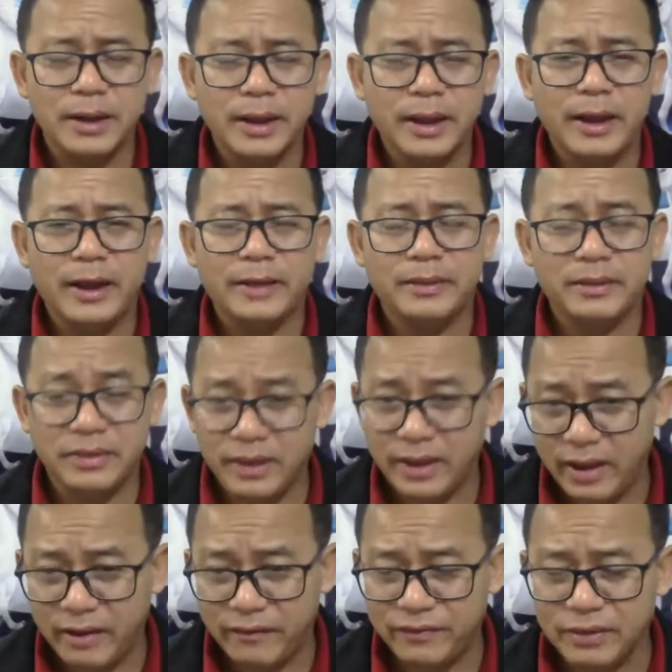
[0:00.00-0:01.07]
and they have
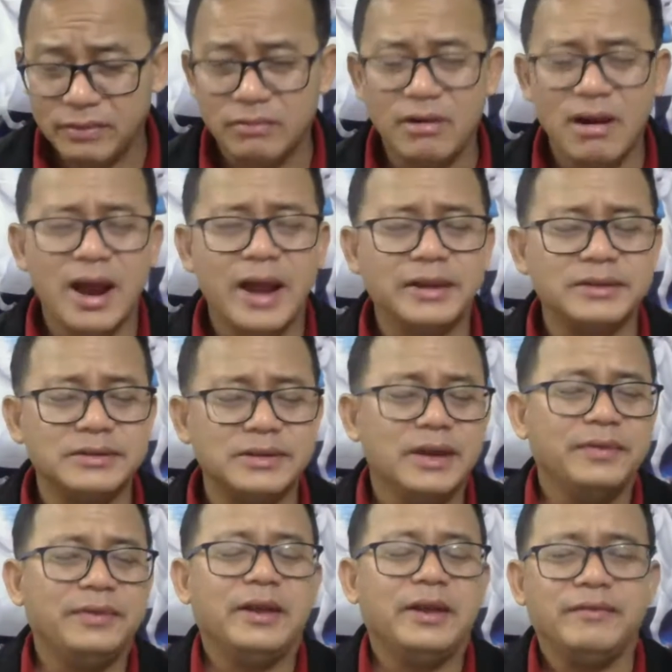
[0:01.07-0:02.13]
the rise, they
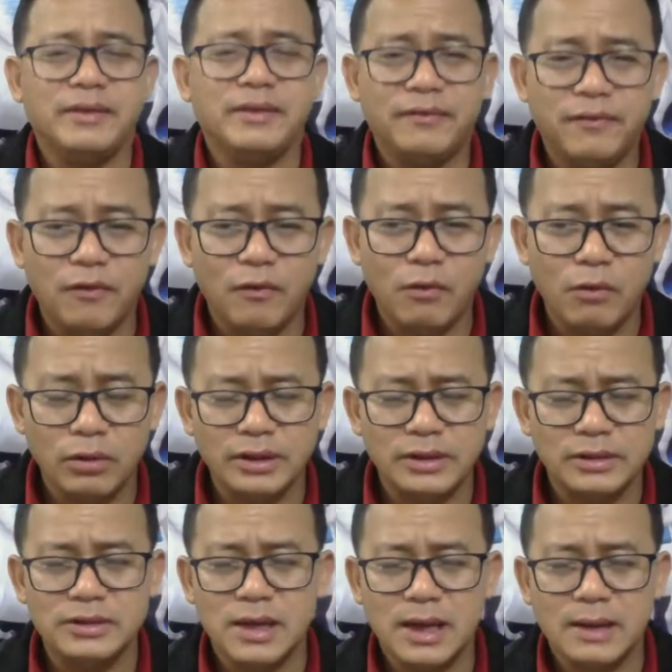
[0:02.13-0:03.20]
have the fall in
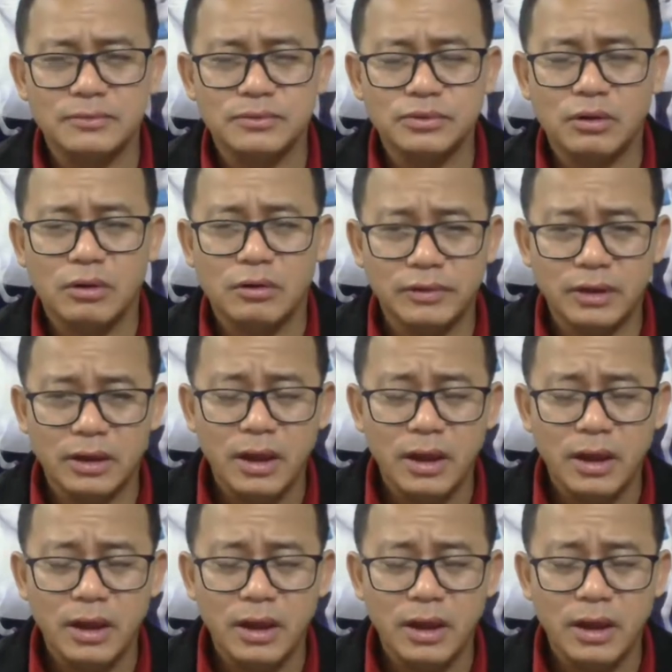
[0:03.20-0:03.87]
terms of the